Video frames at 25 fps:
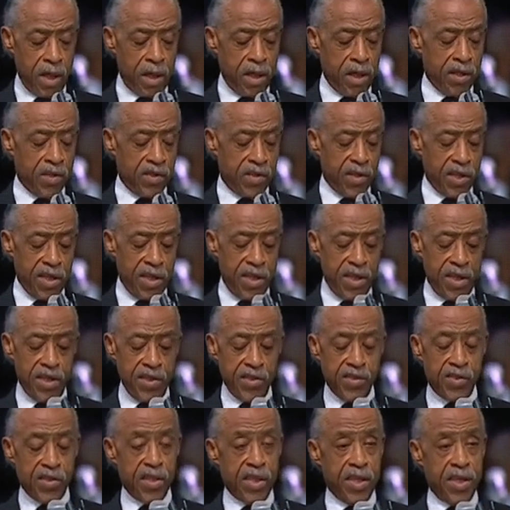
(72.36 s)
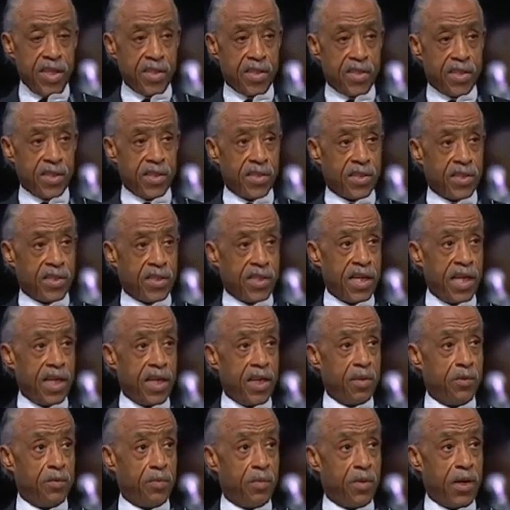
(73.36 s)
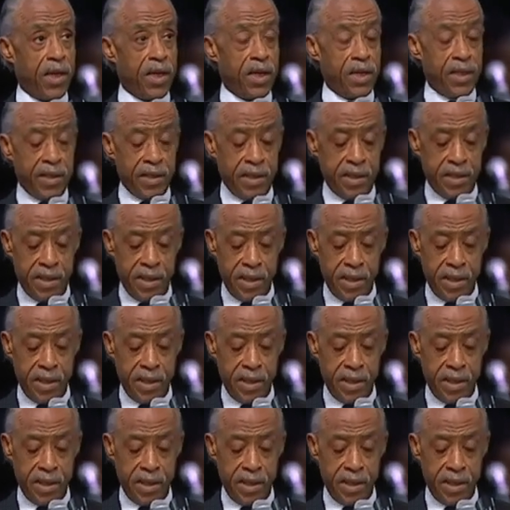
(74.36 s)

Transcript: It is easy to celebrate